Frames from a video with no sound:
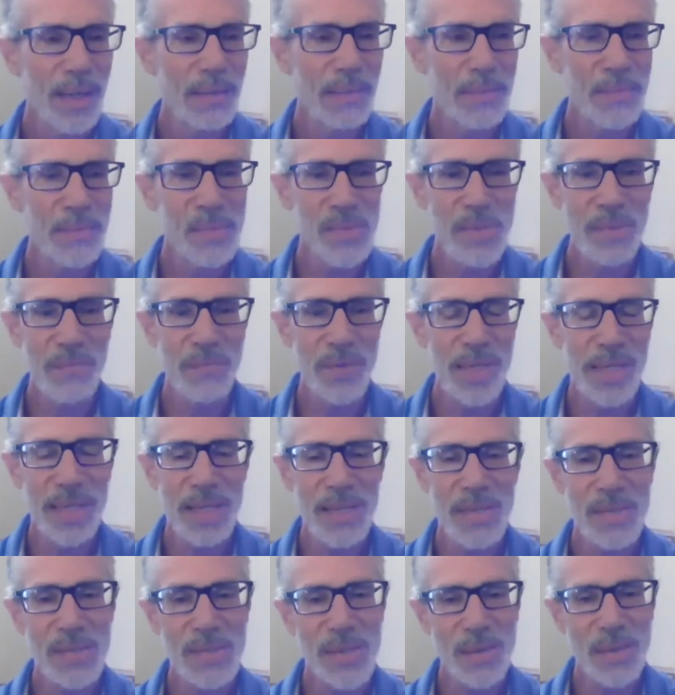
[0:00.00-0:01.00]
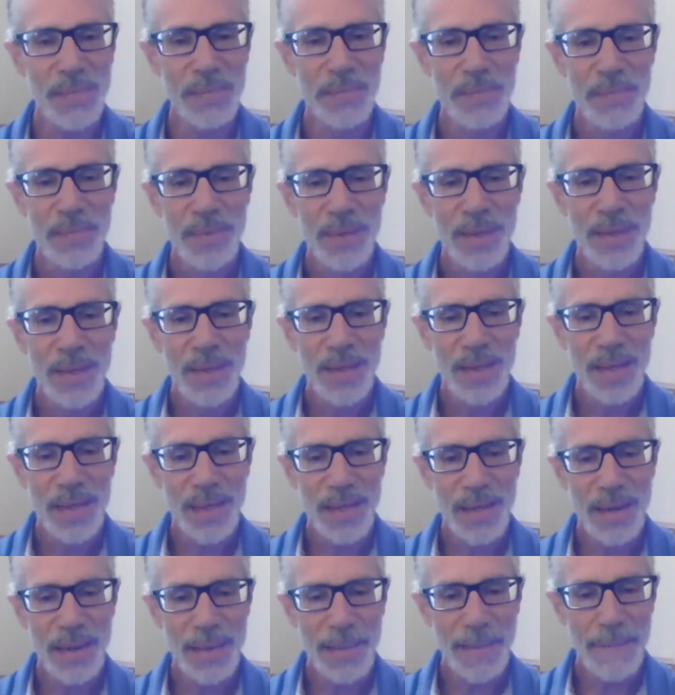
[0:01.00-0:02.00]
symphonies. So
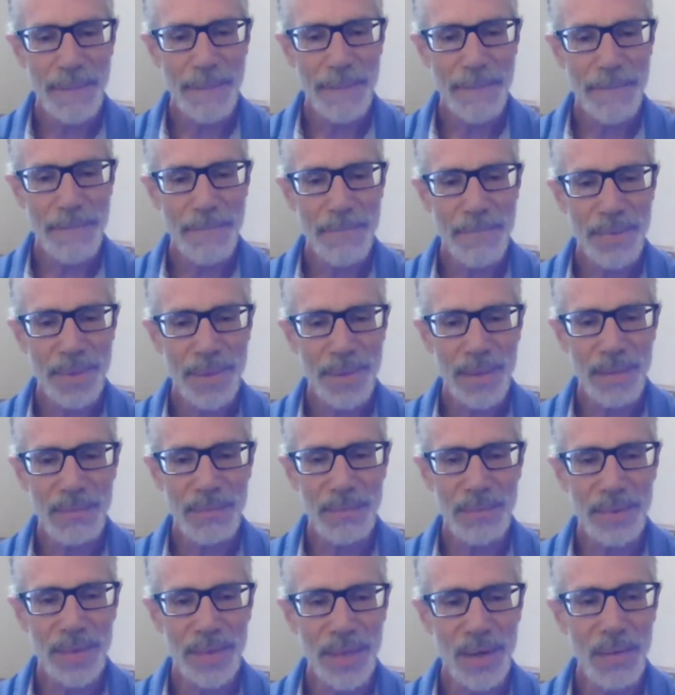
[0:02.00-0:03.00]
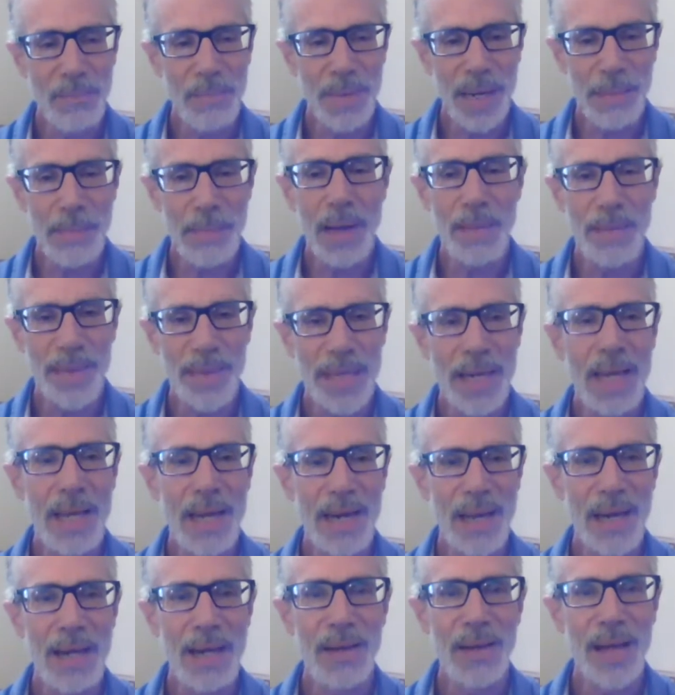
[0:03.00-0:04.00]
he, my mom and
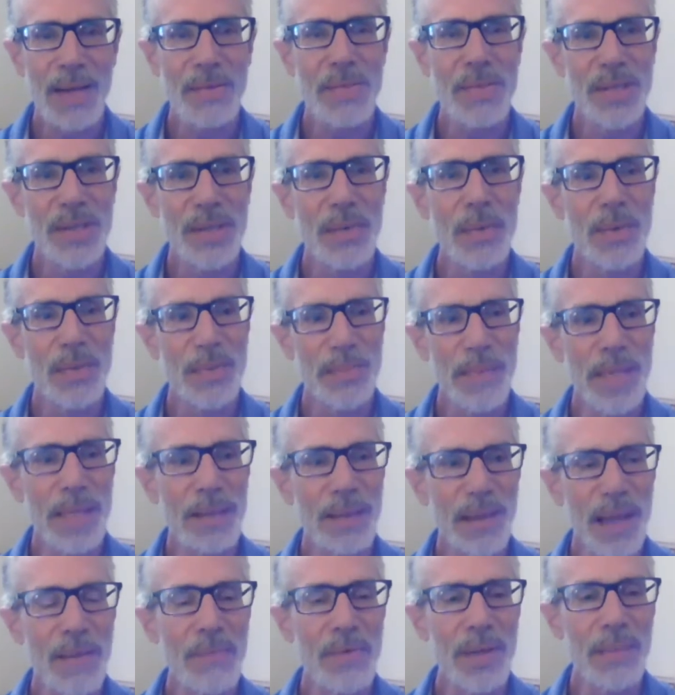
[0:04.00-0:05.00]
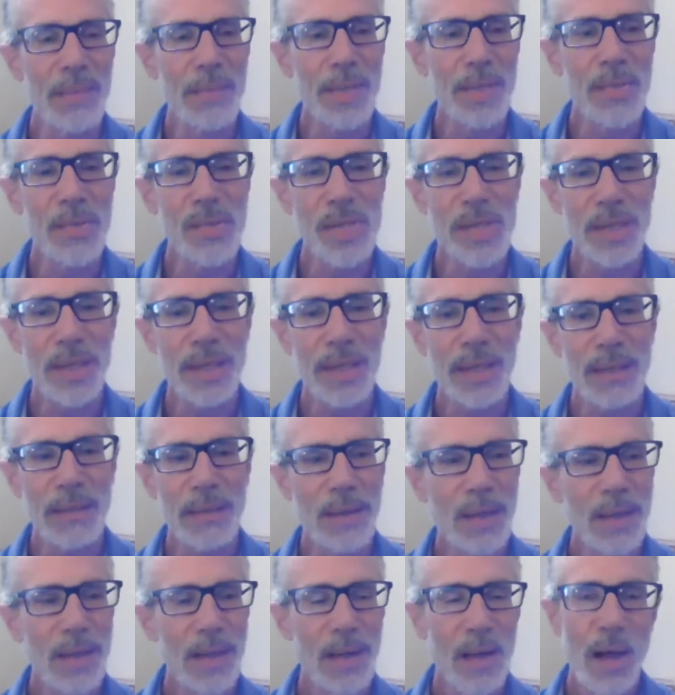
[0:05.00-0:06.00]
dad had a lot to do with me loving music. And
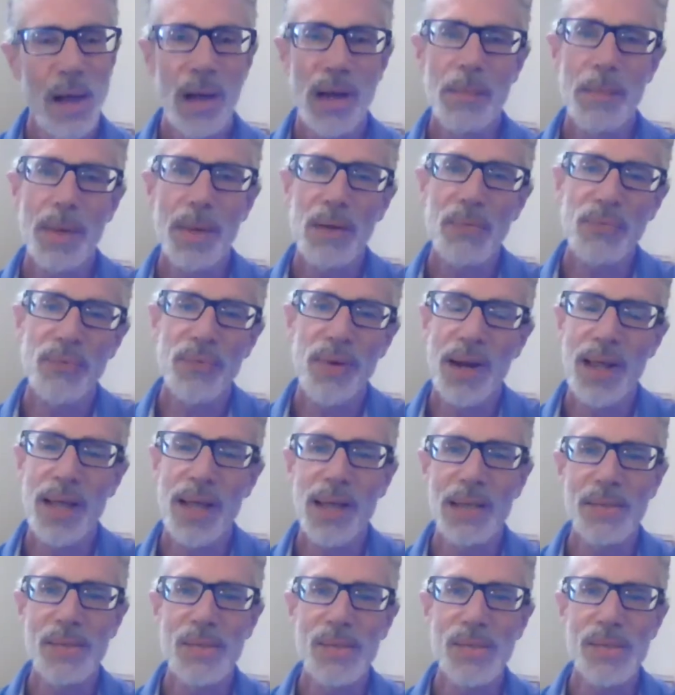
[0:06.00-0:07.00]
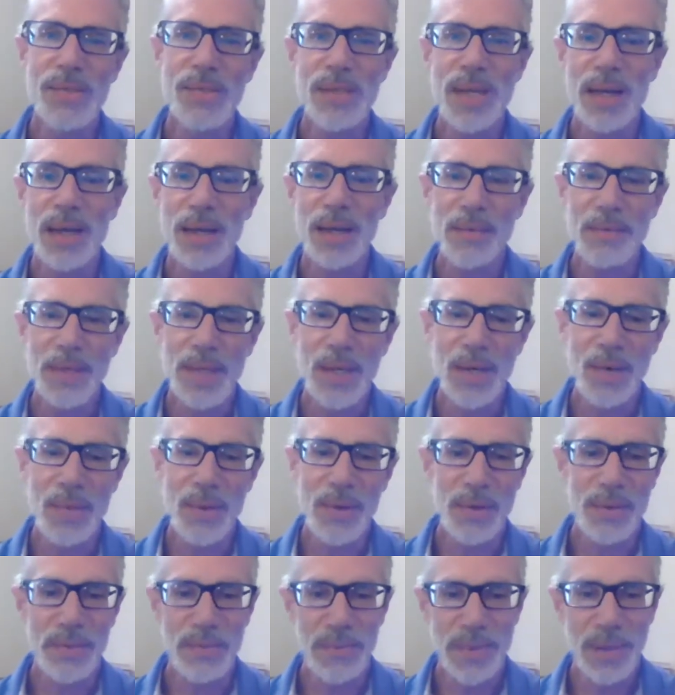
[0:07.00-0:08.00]
all of my friends,
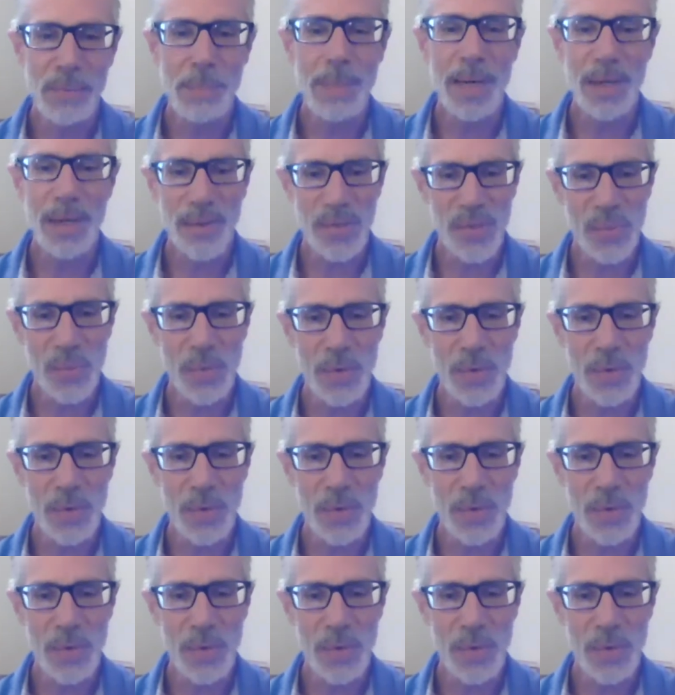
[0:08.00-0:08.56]
their parents were